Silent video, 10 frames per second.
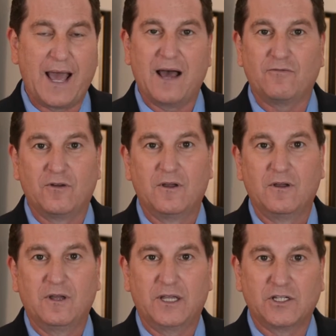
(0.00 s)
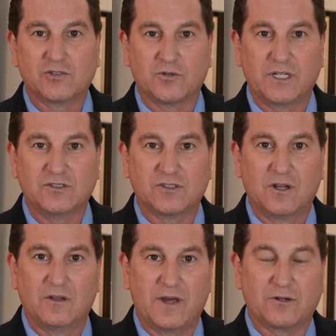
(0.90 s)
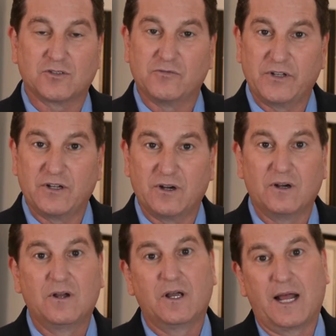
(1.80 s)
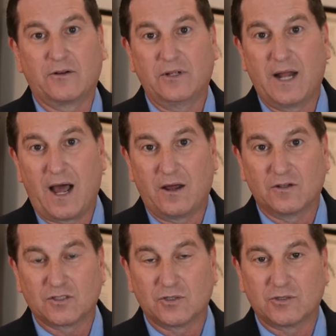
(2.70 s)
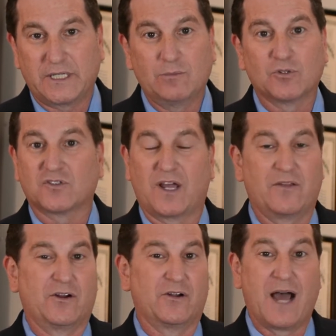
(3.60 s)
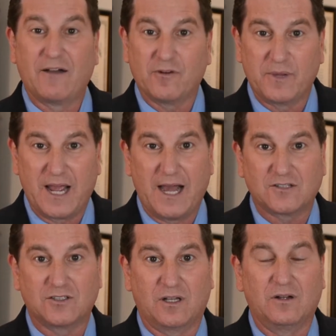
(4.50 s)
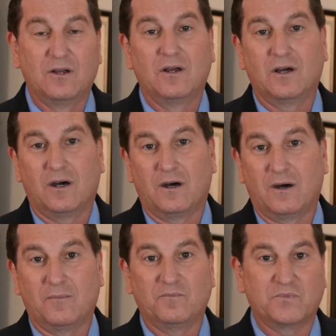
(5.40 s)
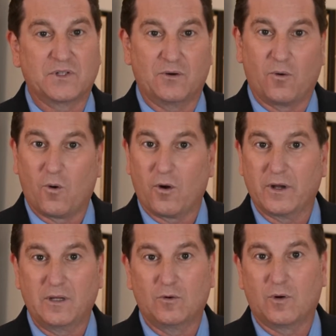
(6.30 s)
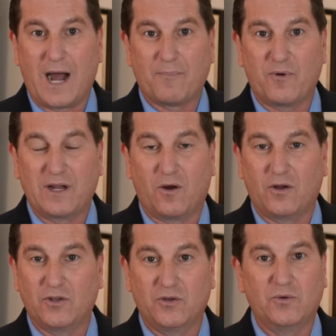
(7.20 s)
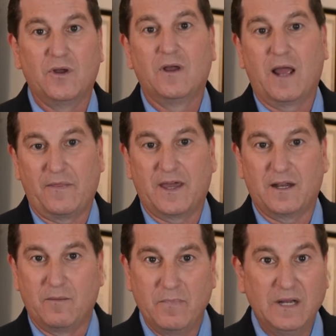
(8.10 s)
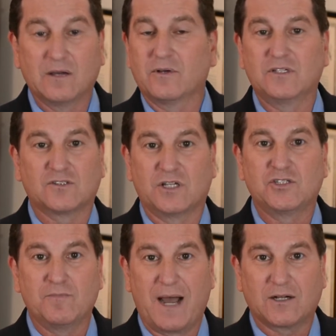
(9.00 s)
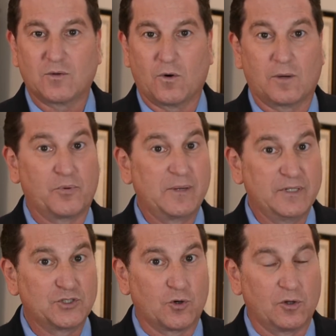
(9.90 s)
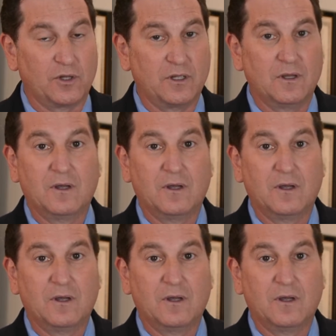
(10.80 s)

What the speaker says: have injuries that are severe and you need surgery, he will say they are not from the accident, or he will operate on you and then immediately send you back to work prematurely.